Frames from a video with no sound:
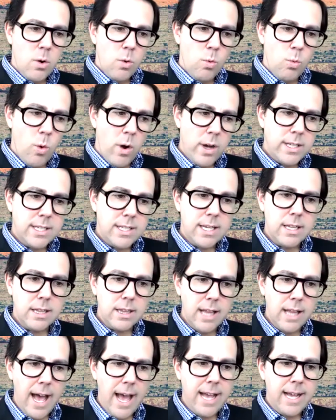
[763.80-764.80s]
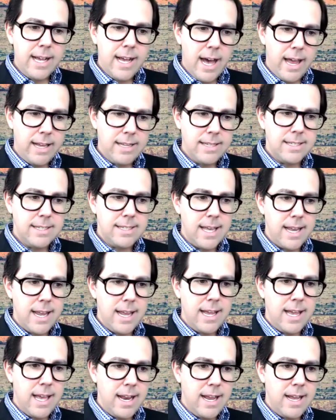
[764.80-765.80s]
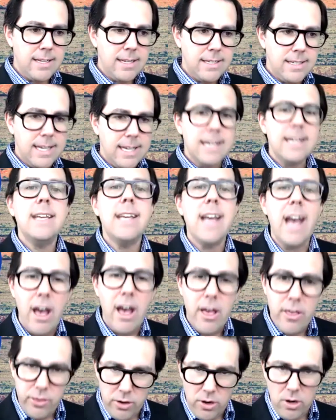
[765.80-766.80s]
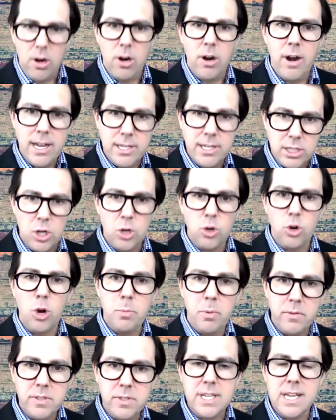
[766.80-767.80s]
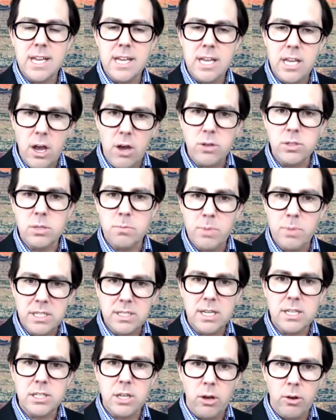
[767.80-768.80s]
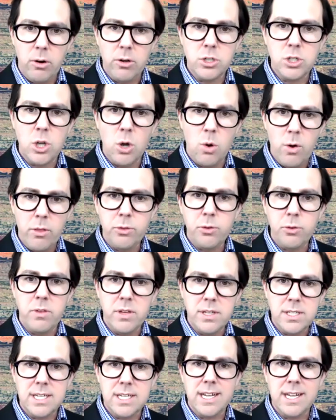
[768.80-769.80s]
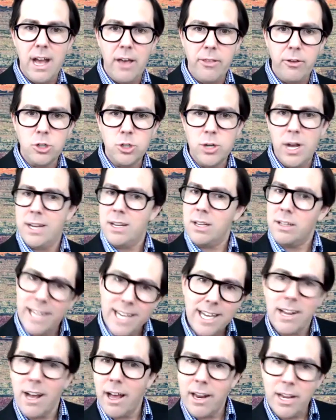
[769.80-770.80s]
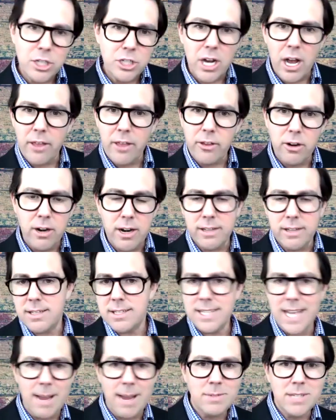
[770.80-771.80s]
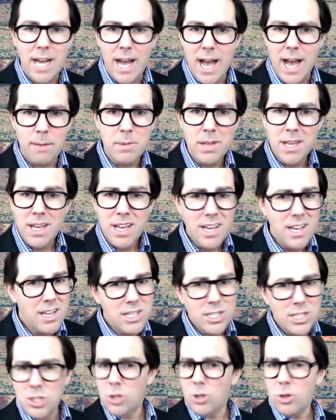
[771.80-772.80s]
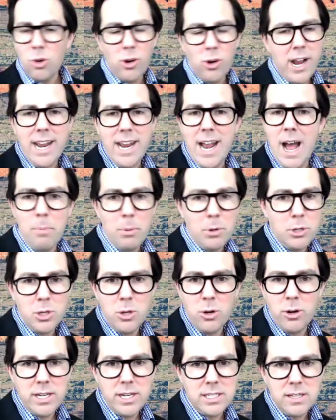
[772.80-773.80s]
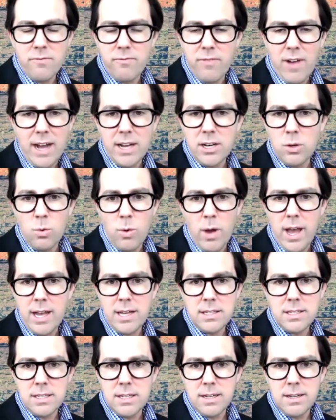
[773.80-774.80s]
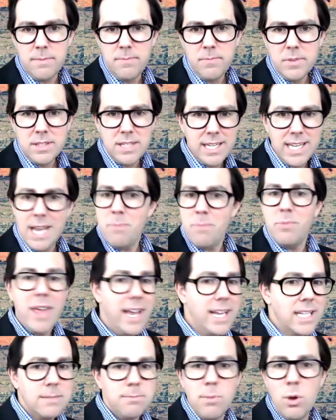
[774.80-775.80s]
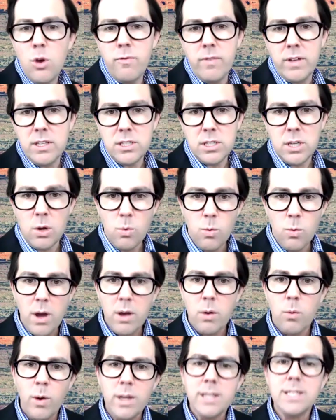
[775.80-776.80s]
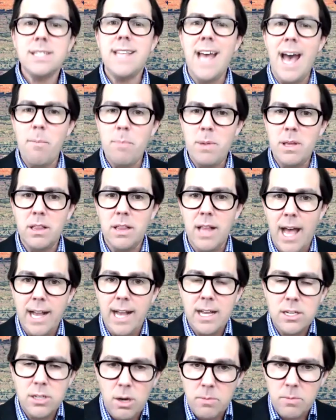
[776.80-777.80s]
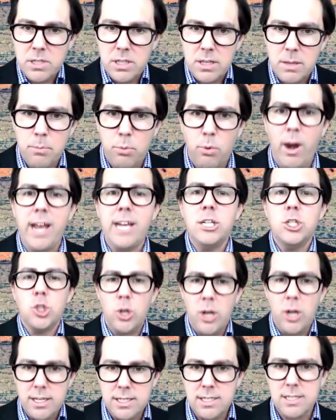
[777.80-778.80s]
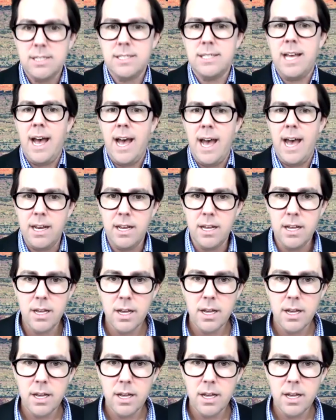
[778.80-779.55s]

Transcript: what's it like kind of sitting in it together as a group of CEOs and business owners going through this together, trying to lean on each other and at the same time still create opportunities and find a way to keep things moving. So what's that been like in terms of the brain trust side